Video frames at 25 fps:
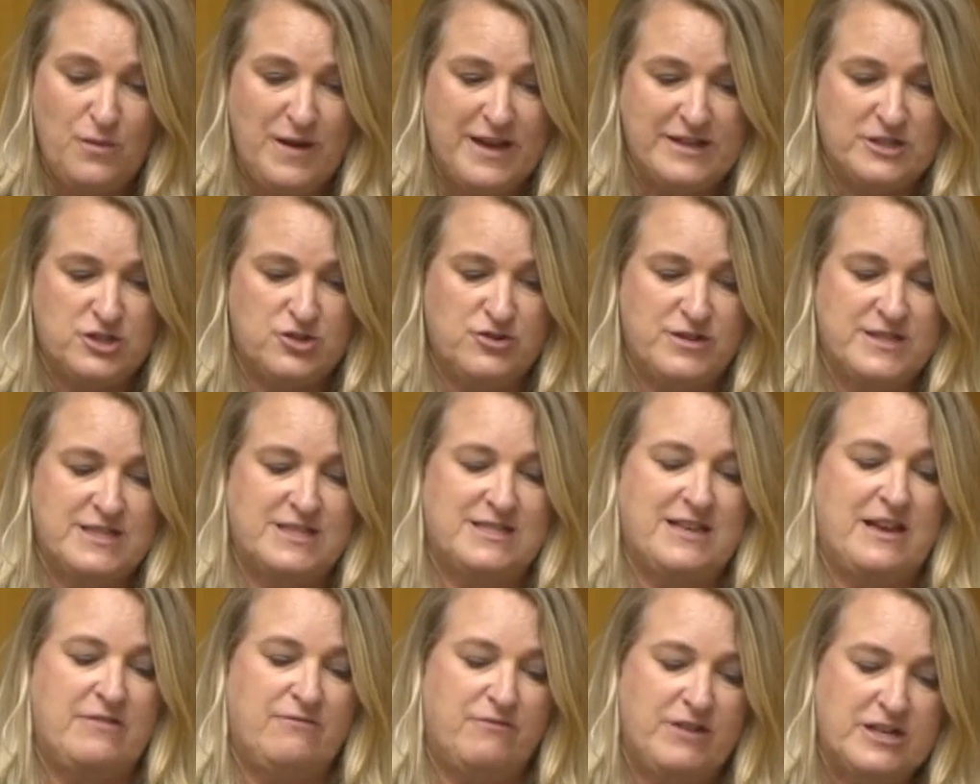entrants
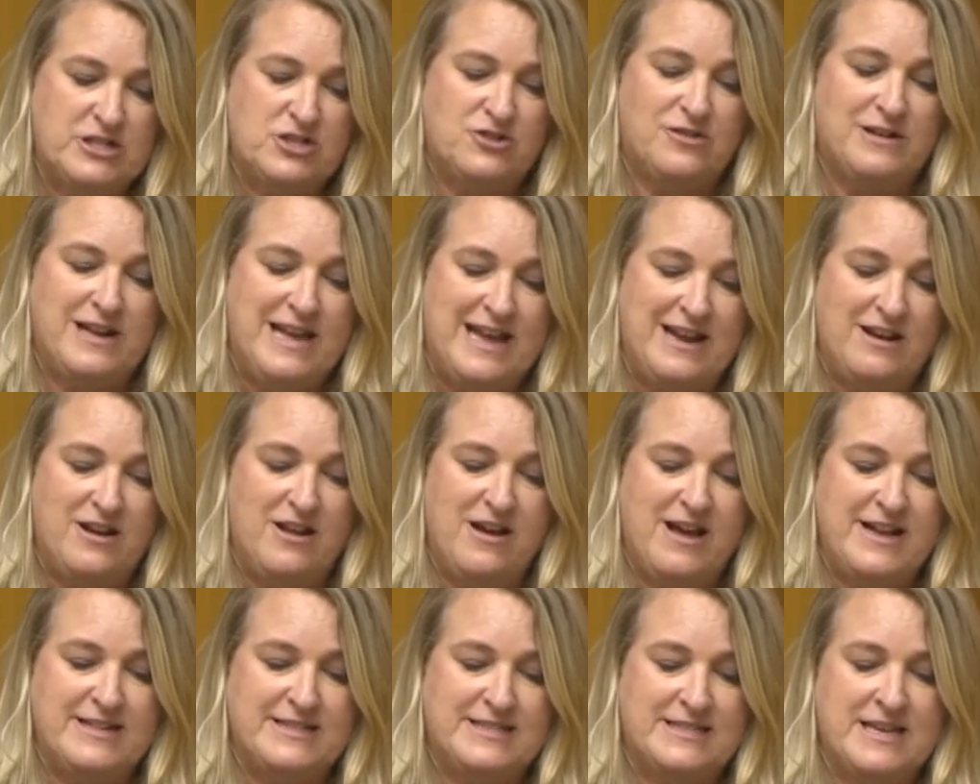and regional
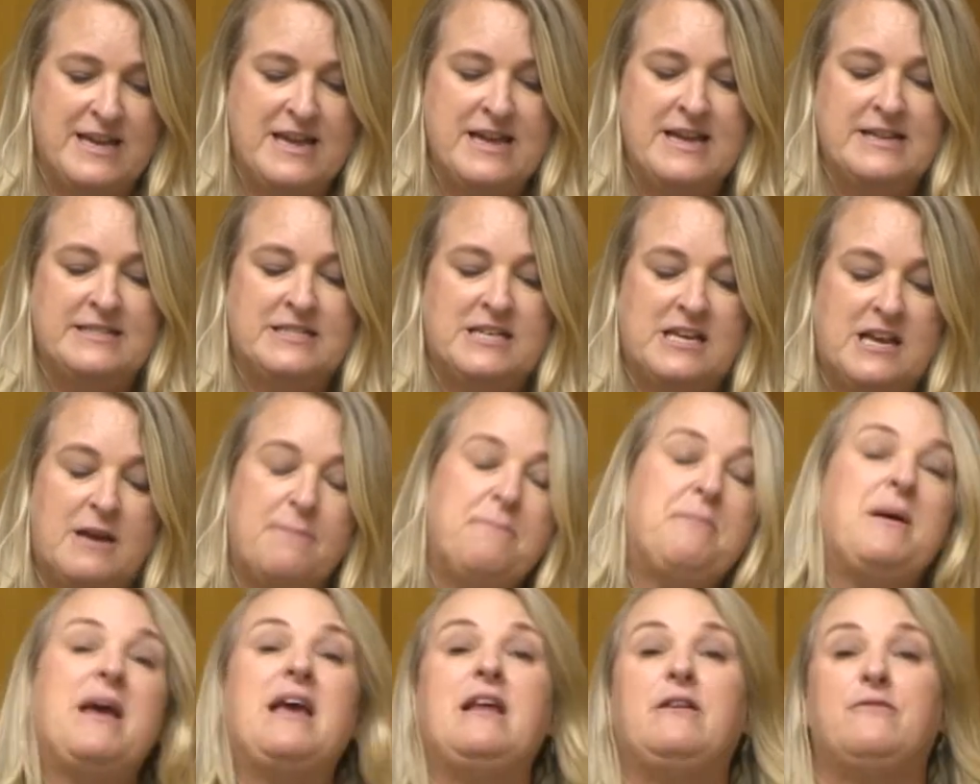airlines to
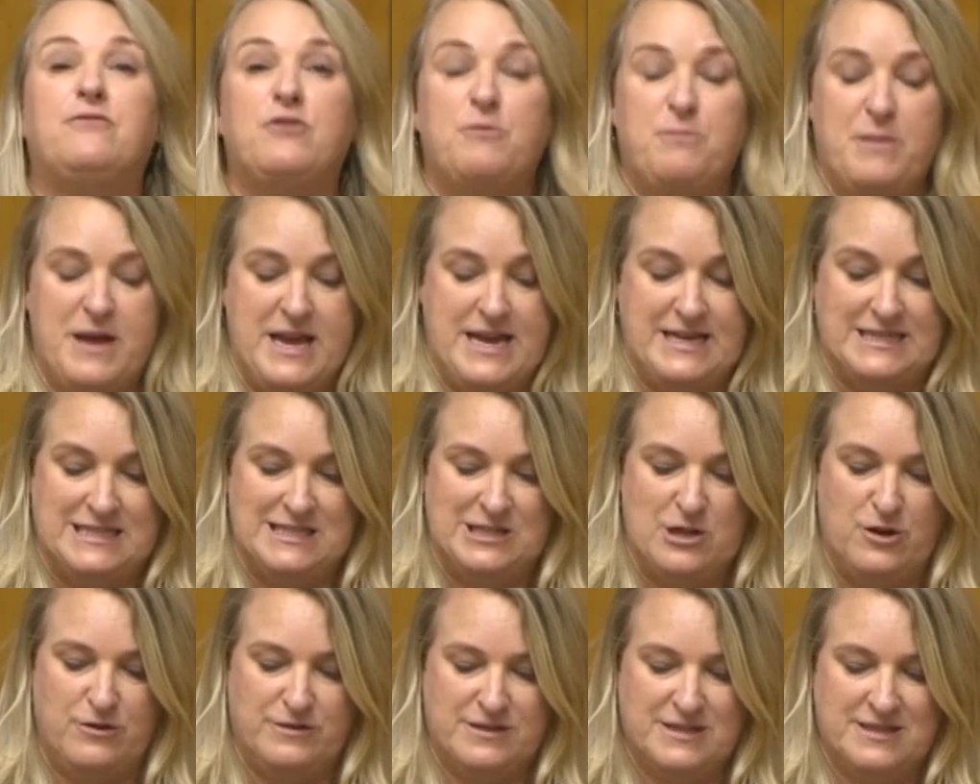compete for peak
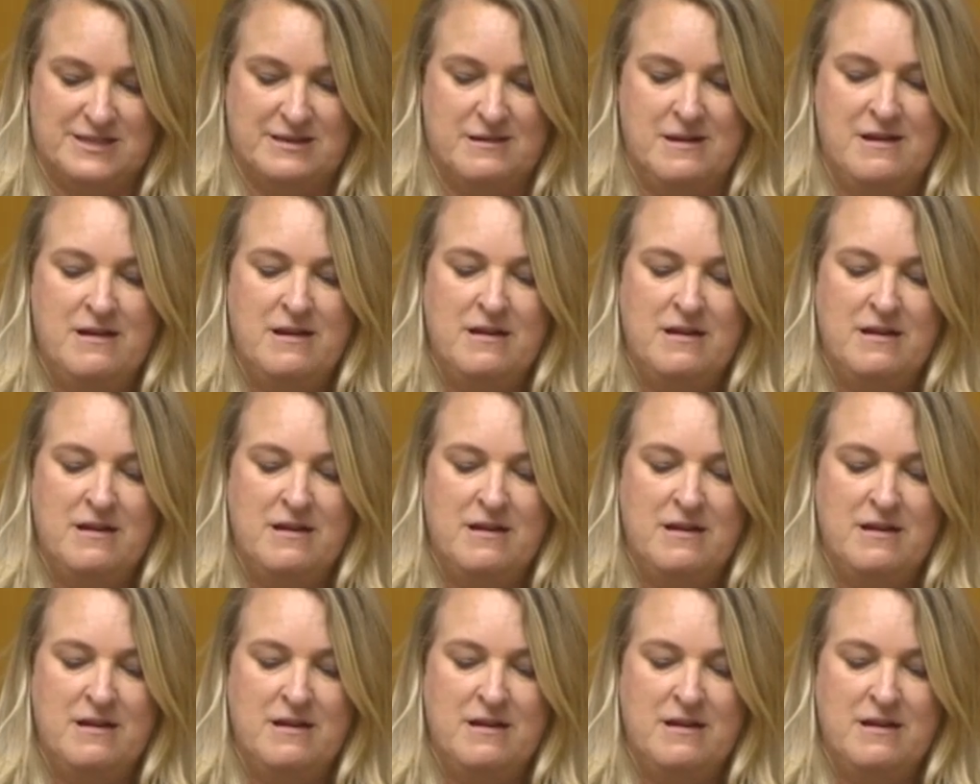slots,